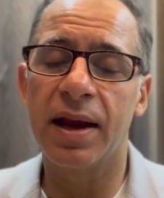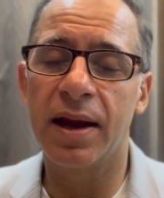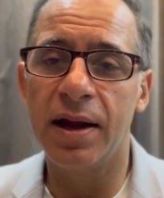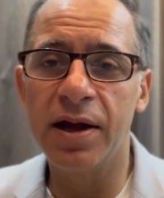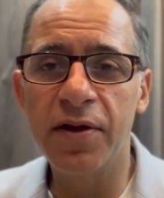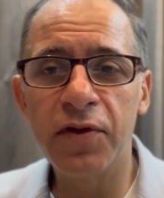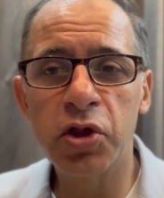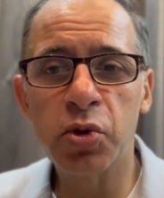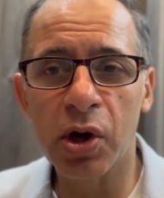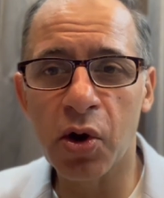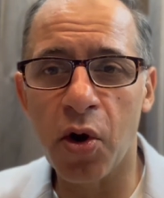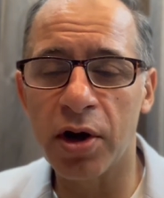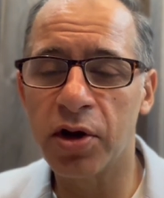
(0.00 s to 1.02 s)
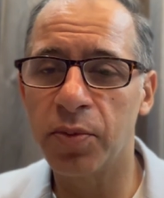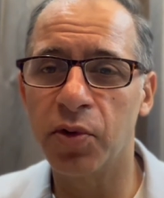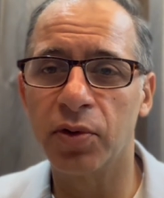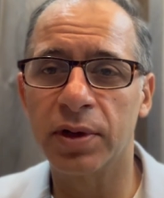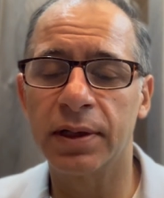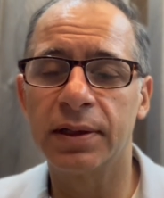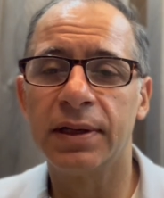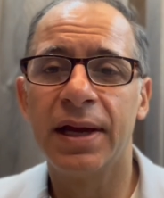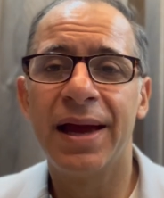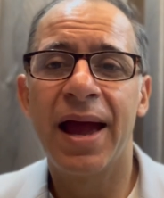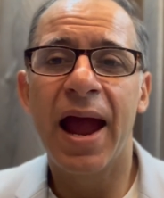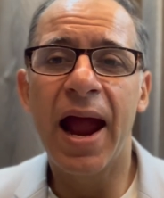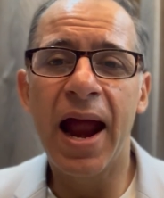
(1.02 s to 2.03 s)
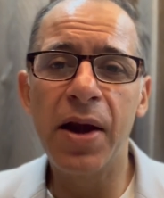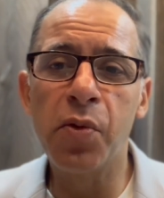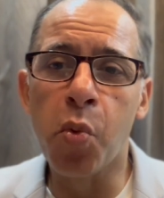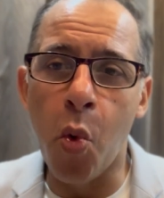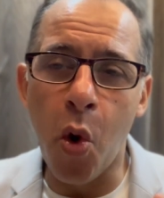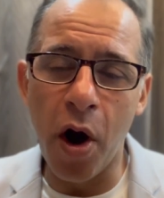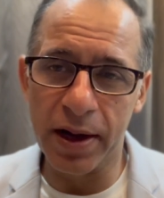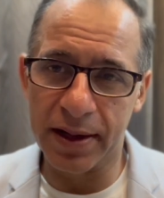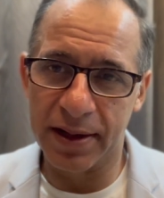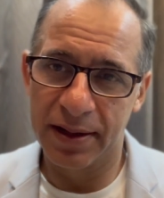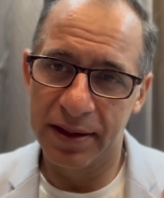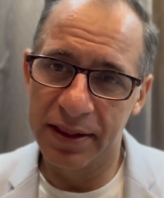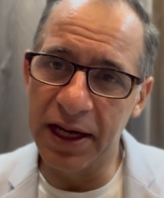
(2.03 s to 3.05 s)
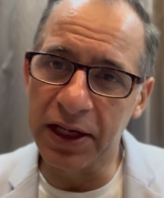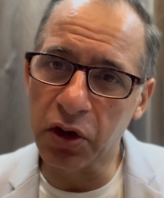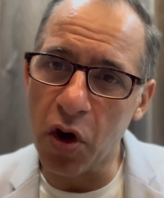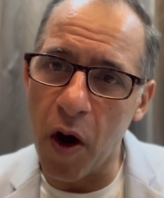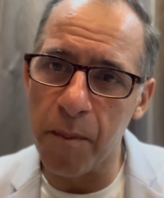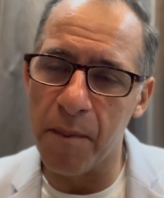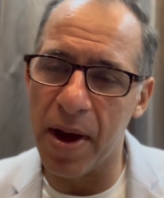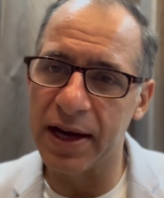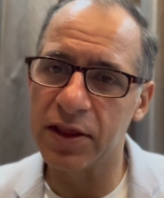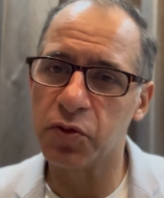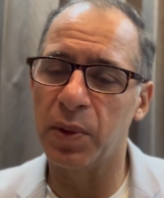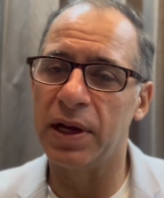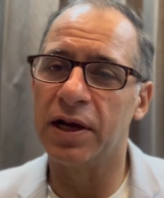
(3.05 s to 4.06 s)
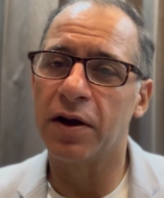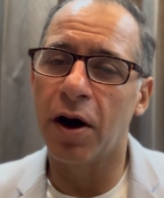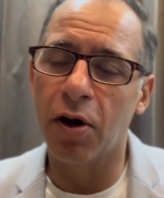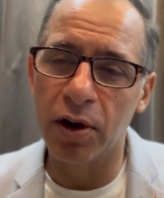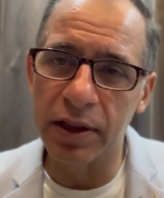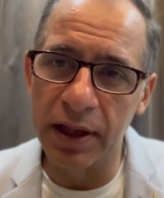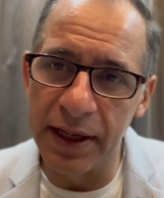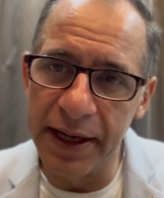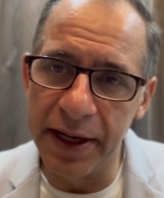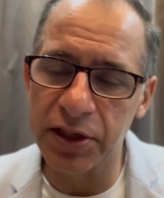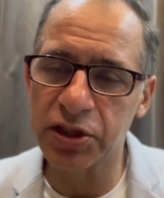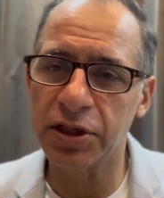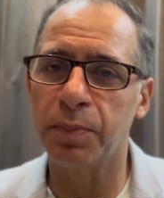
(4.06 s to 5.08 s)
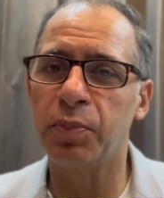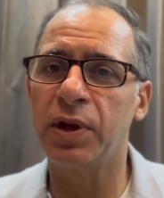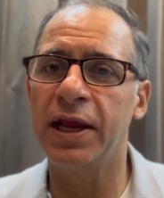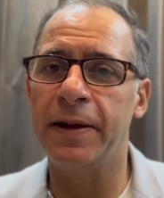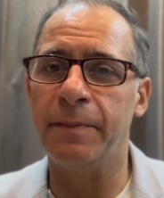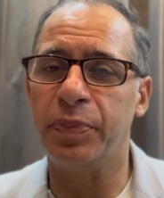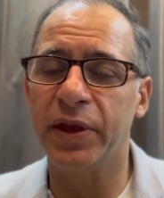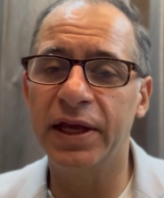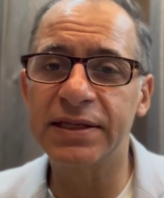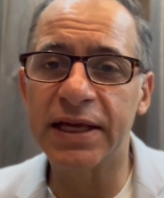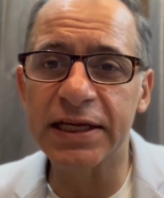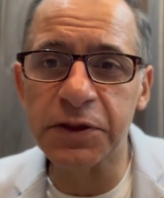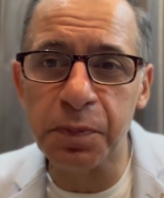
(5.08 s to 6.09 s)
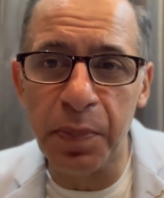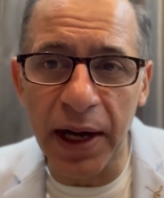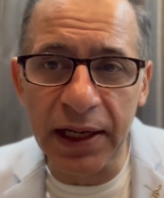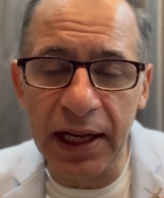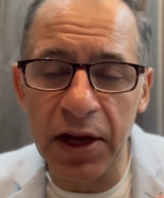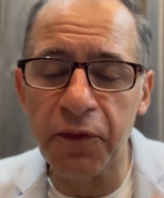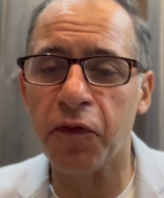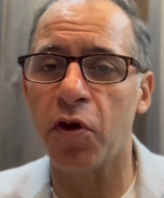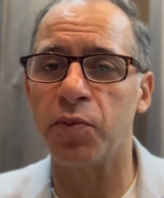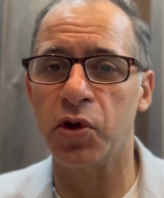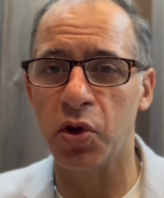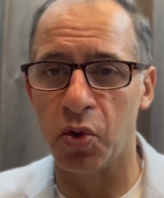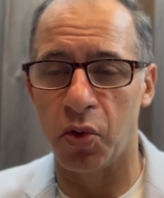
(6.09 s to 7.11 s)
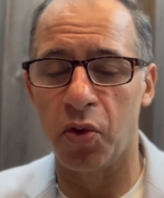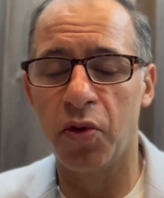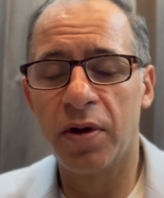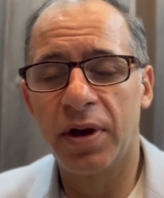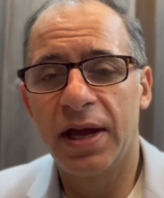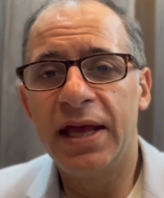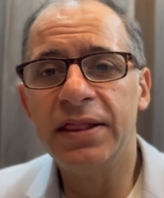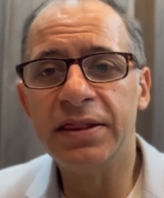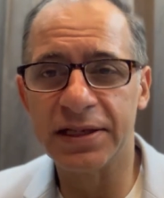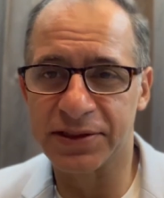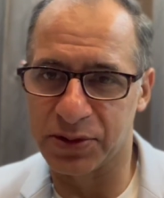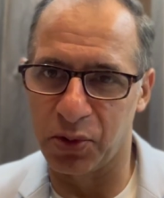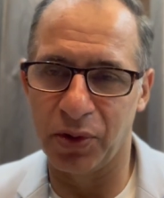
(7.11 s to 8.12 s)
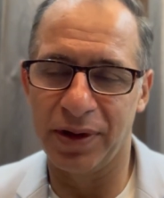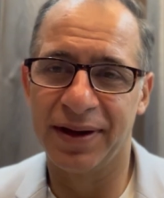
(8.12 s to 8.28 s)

individual contributor, and what the top management or the leadership team is expecting from you in this role.